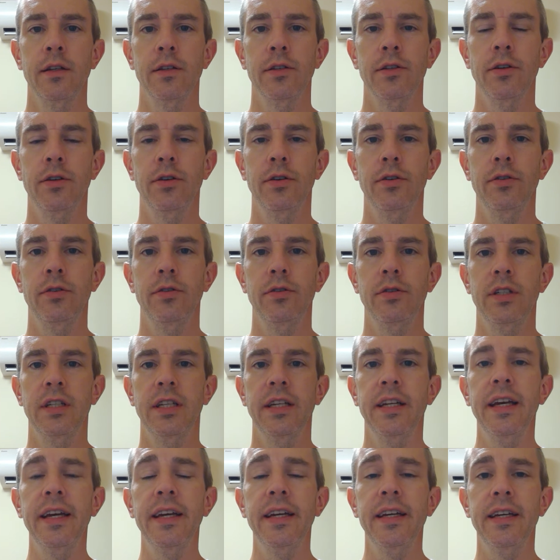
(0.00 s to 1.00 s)
So
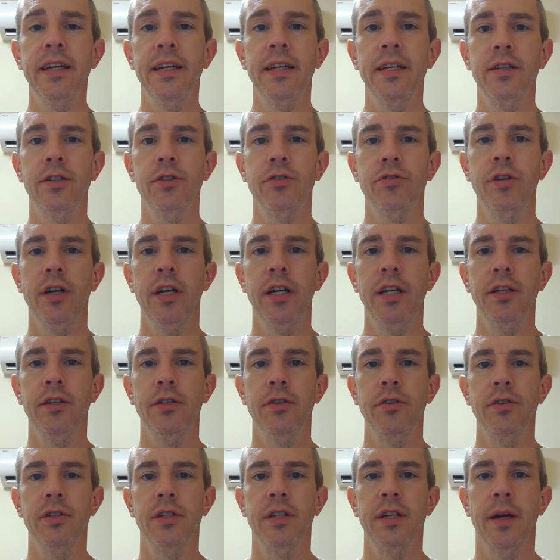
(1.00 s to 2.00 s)
today is Training
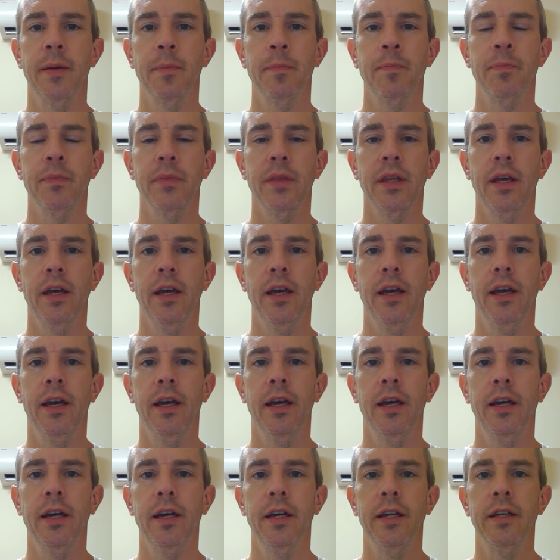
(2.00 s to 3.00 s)
Tuesday,
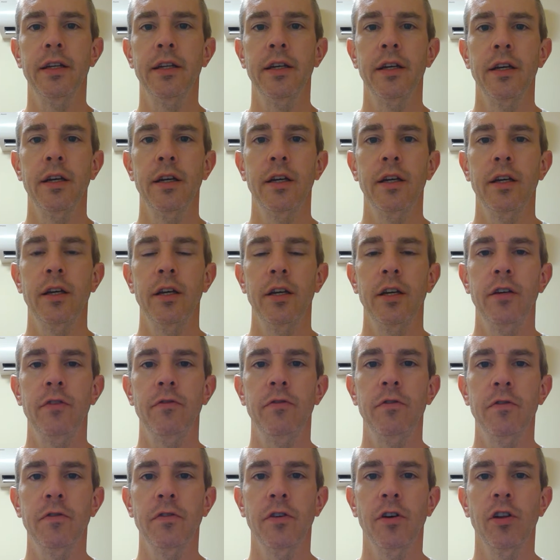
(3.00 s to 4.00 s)
and
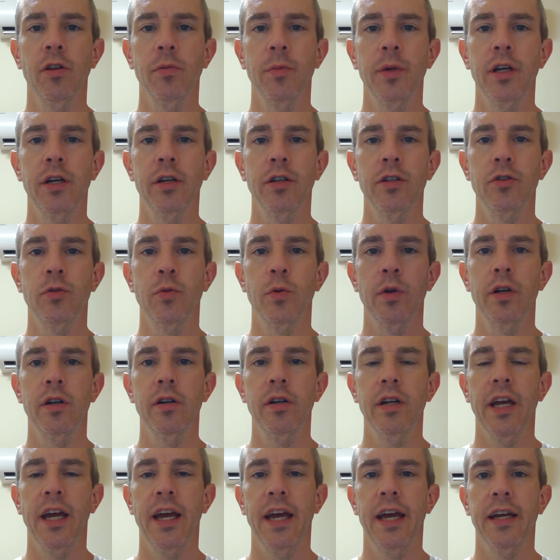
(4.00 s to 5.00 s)
if you follow me on
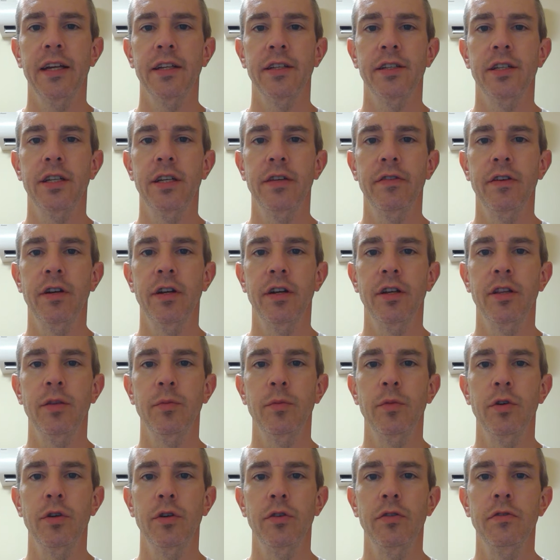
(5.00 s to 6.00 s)
Twitter at
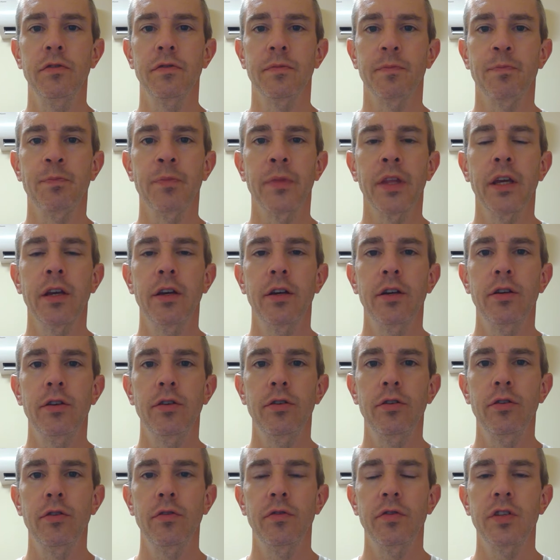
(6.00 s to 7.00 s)
StephenOnTheMove,
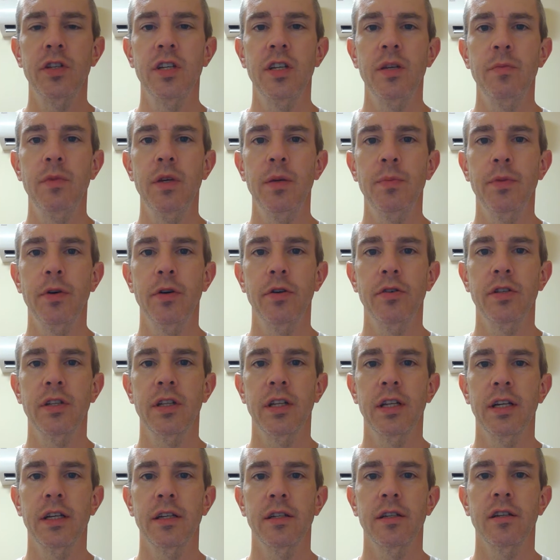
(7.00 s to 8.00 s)
you've seen me post
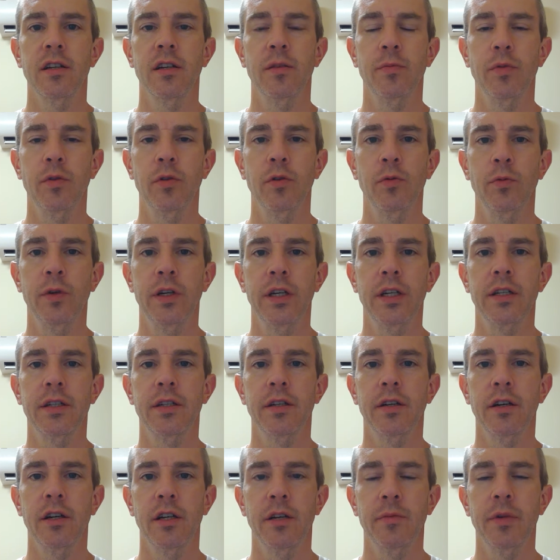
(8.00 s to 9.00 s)
the last couple of weeks
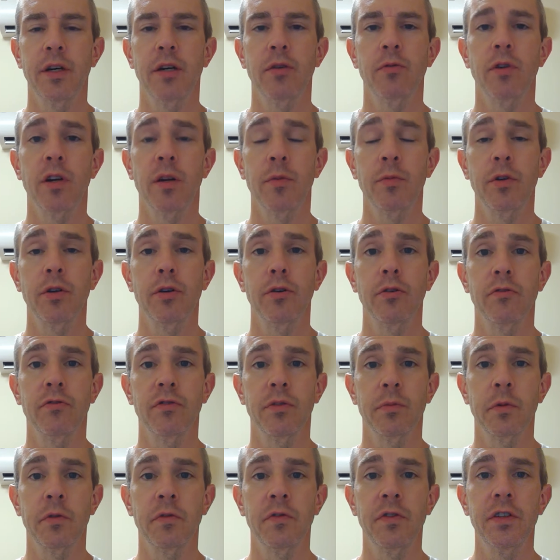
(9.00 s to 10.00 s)
talking about what I'm doing
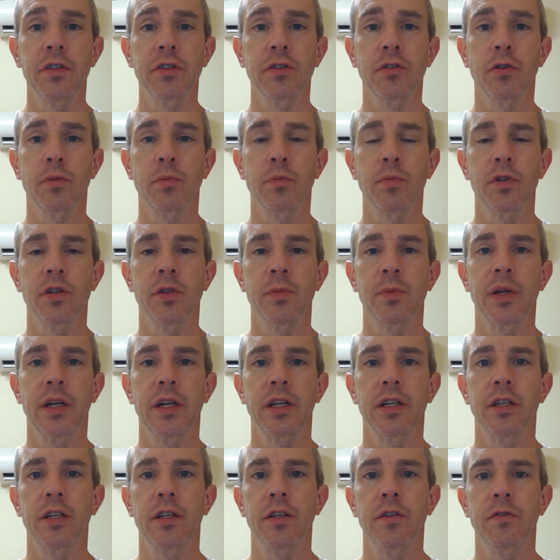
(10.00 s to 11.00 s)
from a physical
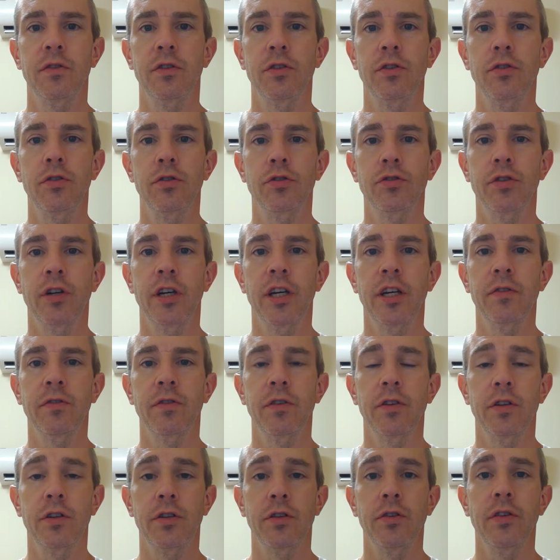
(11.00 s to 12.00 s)
perspective to train for
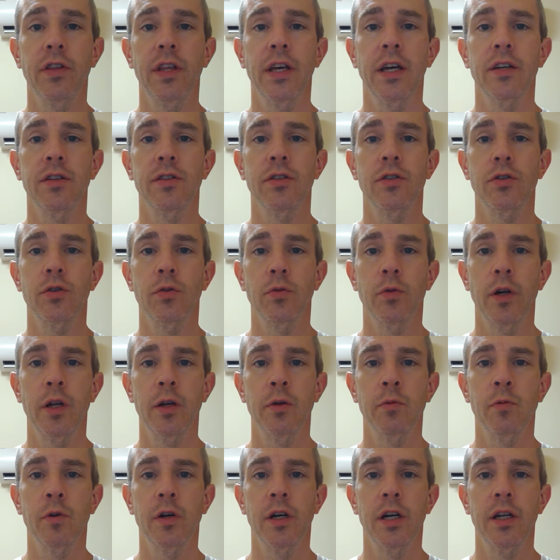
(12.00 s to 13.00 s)
the
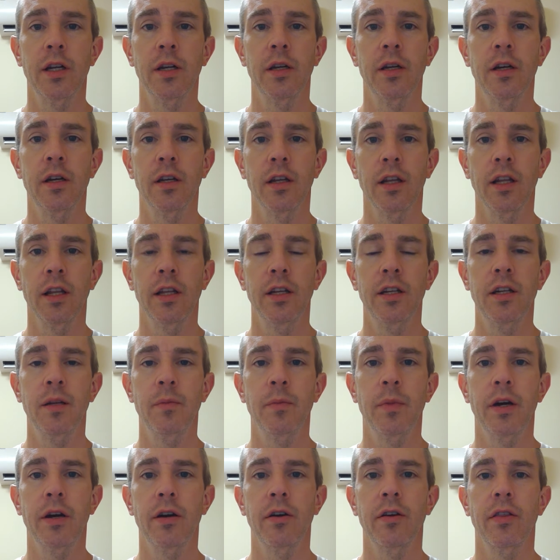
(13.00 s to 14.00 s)
2021 London
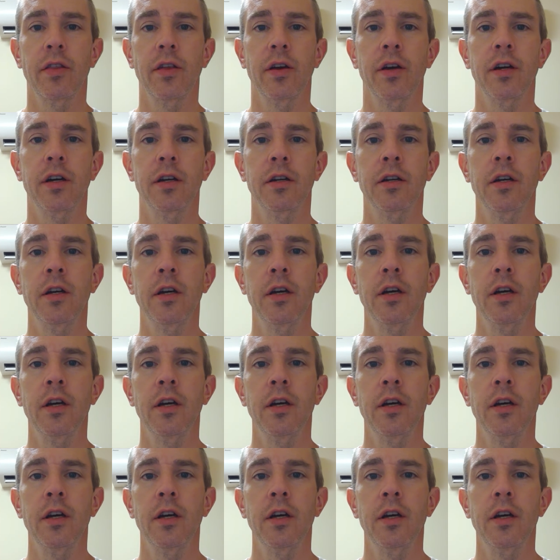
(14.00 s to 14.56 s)
Marathon